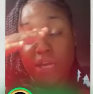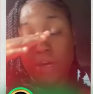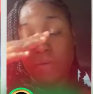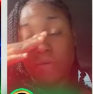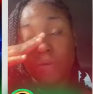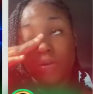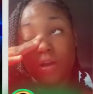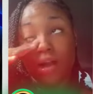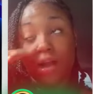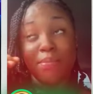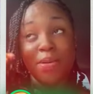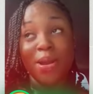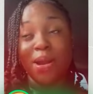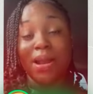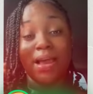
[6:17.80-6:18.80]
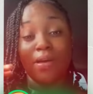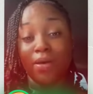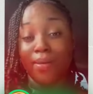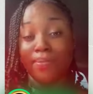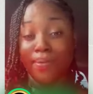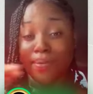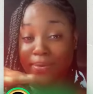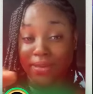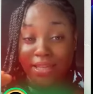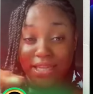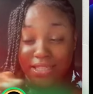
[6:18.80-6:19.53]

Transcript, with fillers: for block you now, you know, cause I don't like when